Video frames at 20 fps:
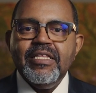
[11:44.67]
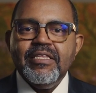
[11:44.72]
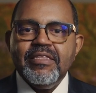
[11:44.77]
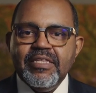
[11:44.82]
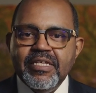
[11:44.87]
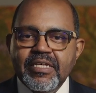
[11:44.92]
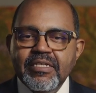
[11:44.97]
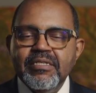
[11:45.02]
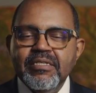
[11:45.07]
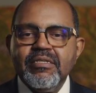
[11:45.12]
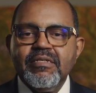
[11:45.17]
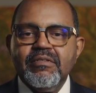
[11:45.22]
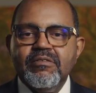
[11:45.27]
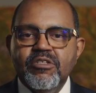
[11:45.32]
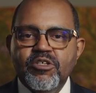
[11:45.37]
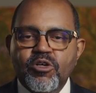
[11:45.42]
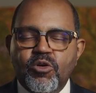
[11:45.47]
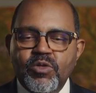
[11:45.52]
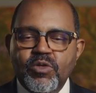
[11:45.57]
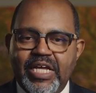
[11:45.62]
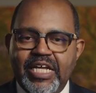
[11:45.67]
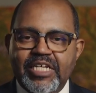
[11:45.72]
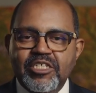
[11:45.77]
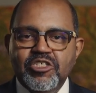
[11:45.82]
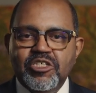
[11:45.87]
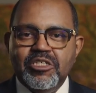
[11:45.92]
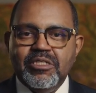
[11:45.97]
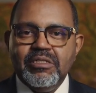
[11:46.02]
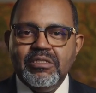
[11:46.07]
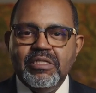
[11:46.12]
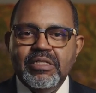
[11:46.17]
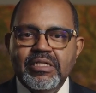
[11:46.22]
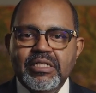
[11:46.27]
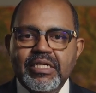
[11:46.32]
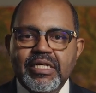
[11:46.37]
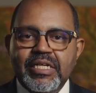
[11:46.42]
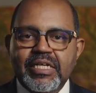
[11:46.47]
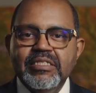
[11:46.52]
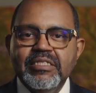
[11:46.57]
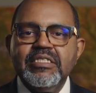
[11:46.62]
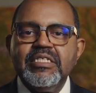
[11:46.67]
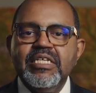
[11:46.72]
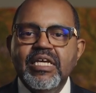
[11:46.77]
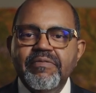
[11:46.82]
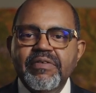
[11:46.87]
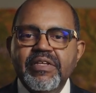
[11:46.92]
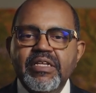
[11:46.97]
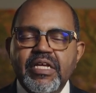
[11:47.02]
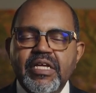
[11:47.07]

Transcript: This donation is given